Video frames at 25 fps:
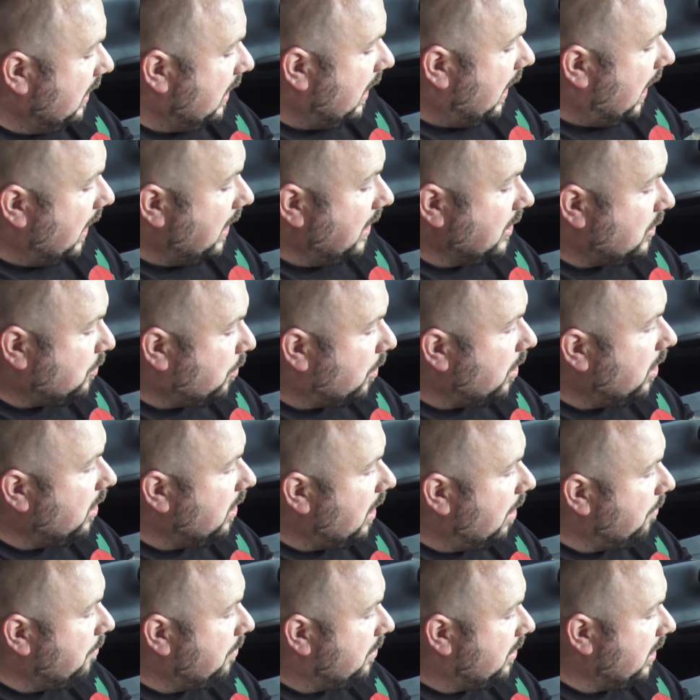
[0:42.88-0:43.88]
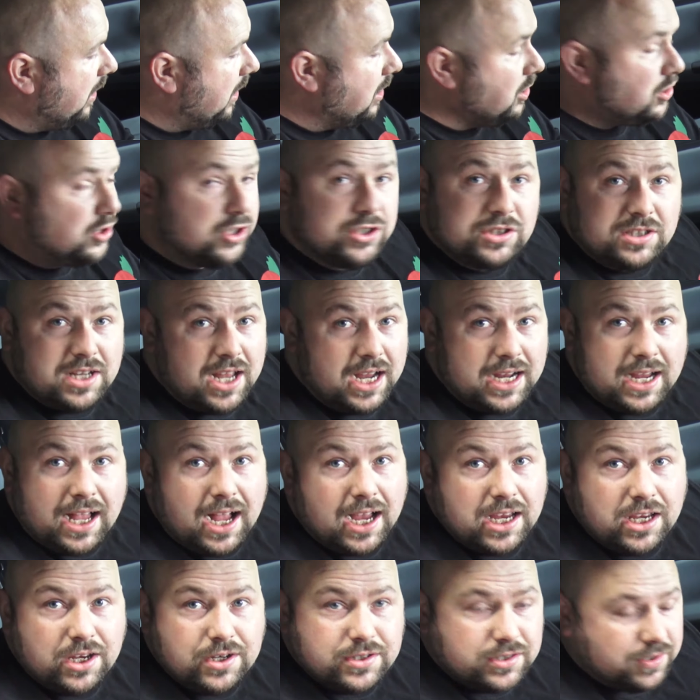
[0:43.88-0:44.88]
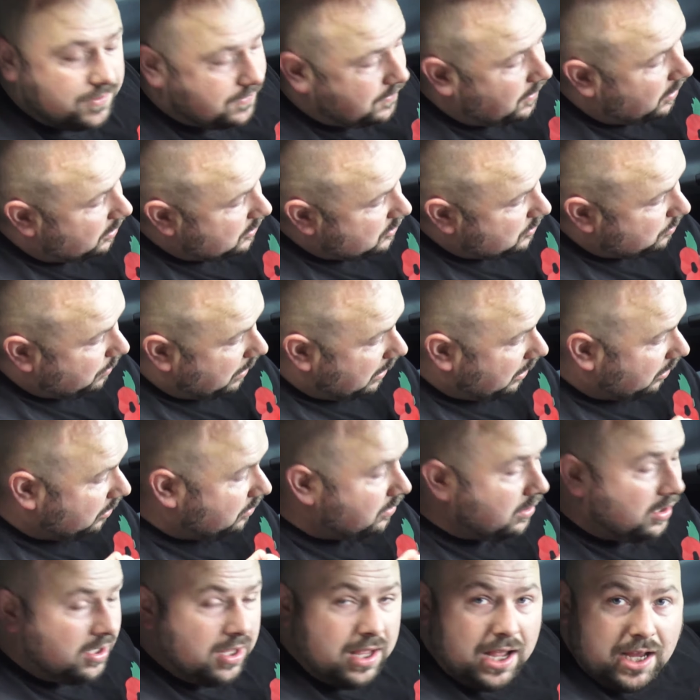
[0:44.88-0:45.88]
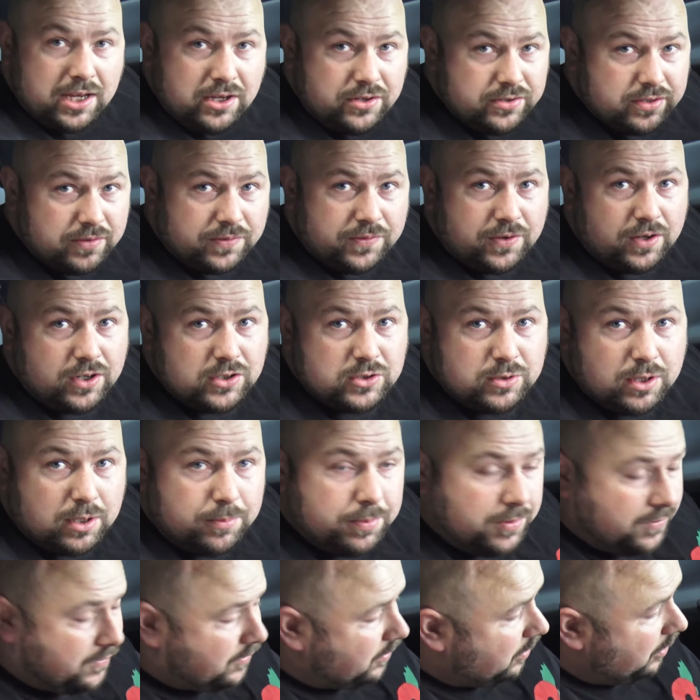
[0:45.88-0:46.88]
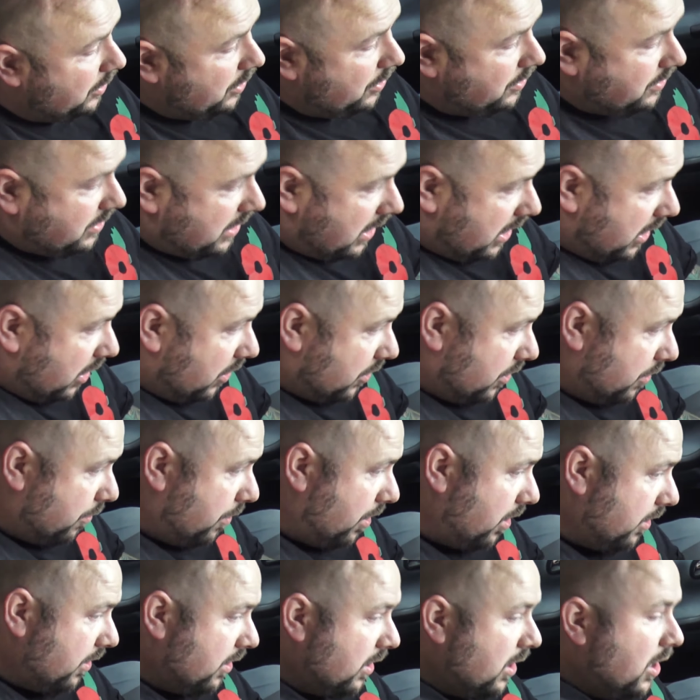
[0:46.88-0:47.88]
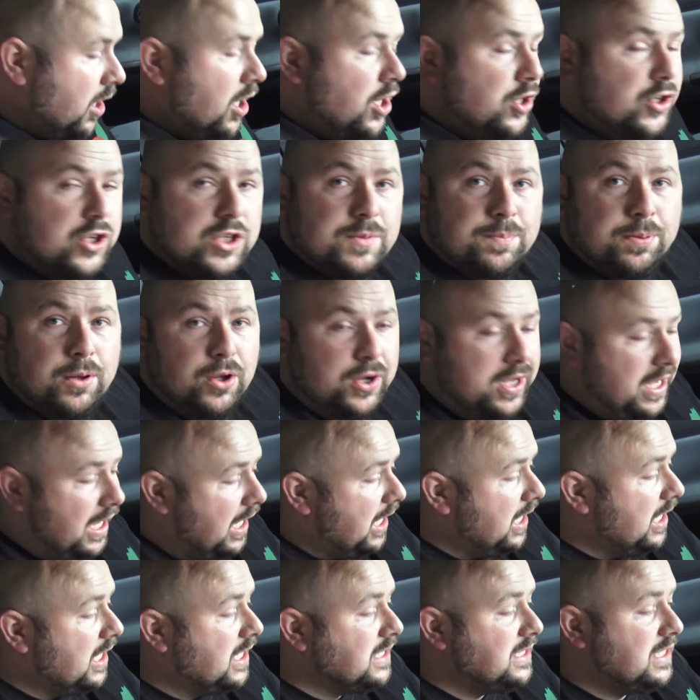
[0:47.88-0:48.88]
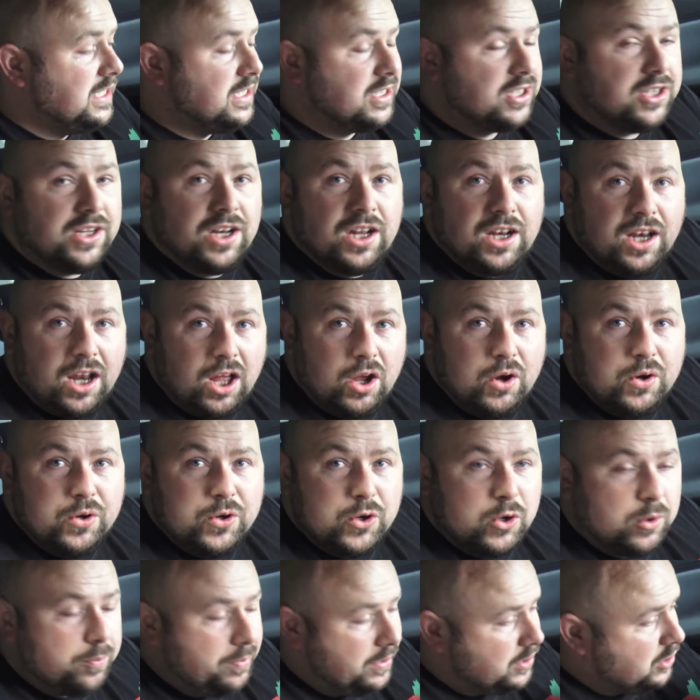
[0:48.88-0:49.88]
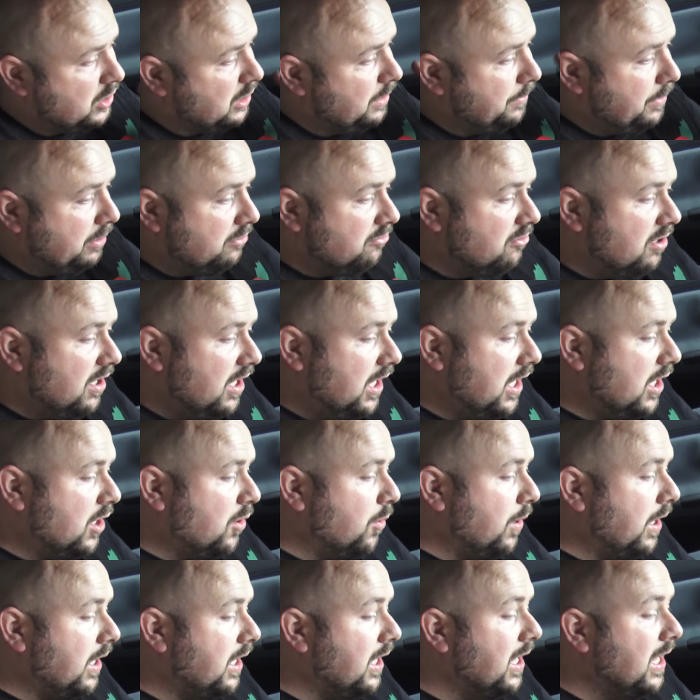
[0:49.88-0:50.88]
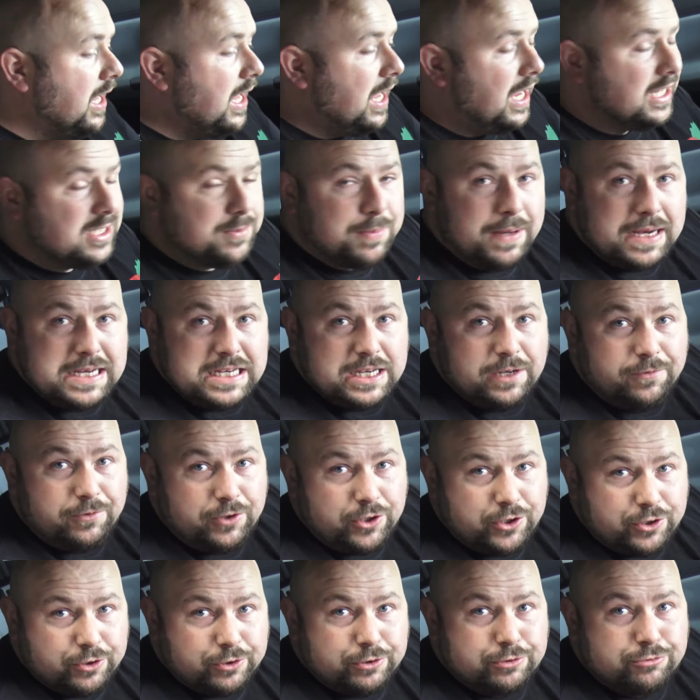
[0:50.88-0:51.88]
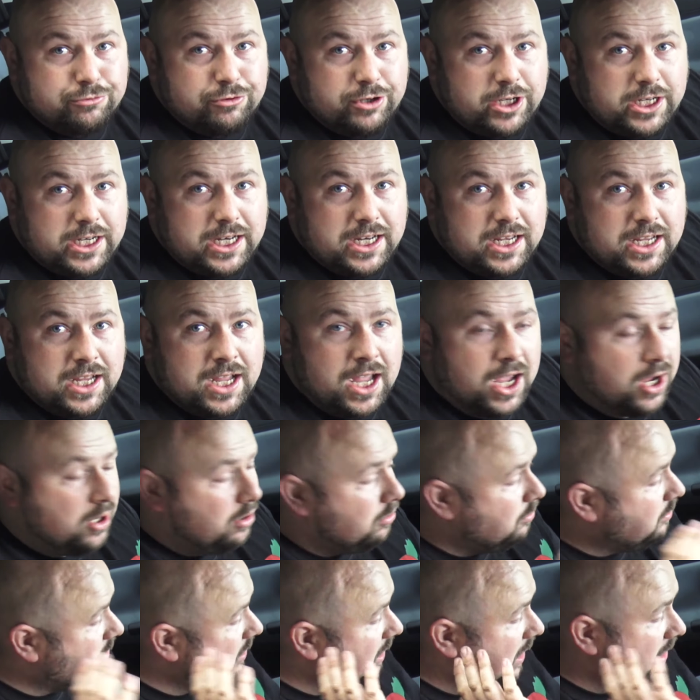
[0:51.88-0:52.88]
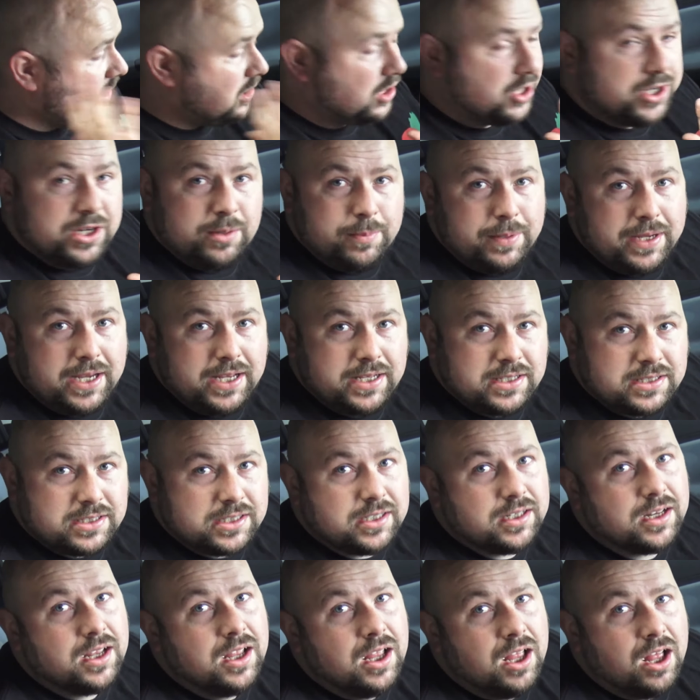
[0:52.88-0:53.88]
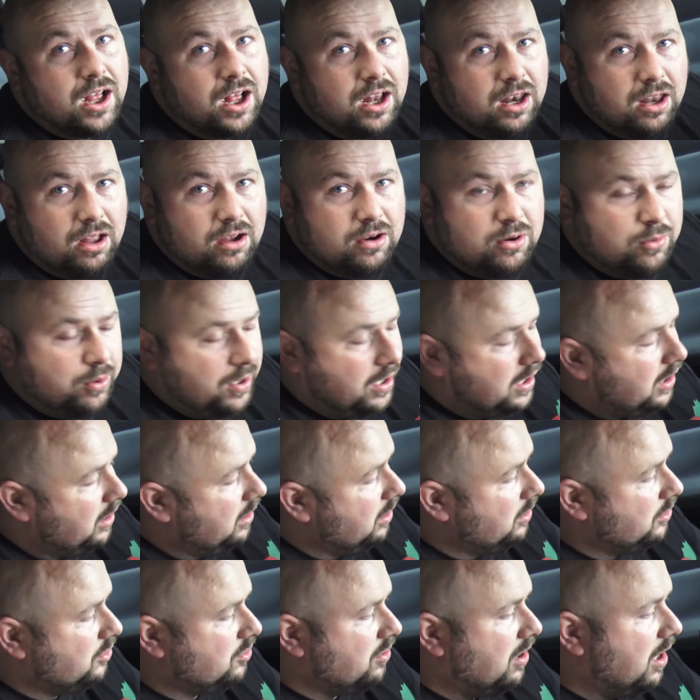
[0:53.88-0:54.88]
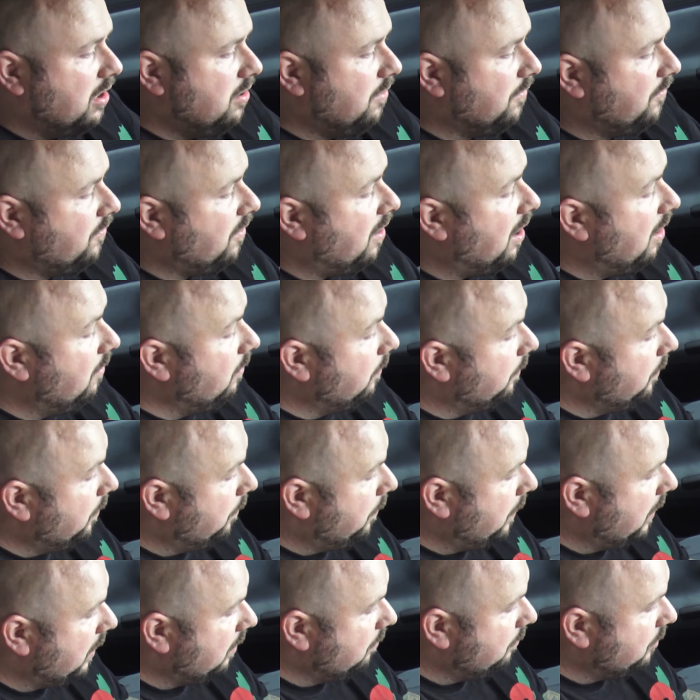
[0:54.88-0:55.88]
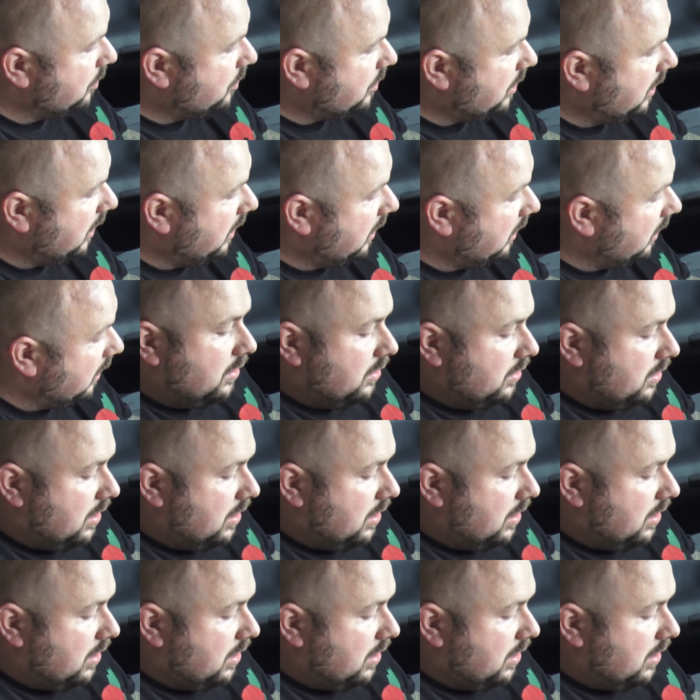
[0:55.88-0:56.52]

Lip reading: And it's one of them things, just like I use the Foxwell. I use the Foxwell before I use any other one. Just plug it in because it's going to load up. It's going to be really quick, especially if you're just reading codes. It's going to be instant, a lot quicker than trying to fire up the bigger machine.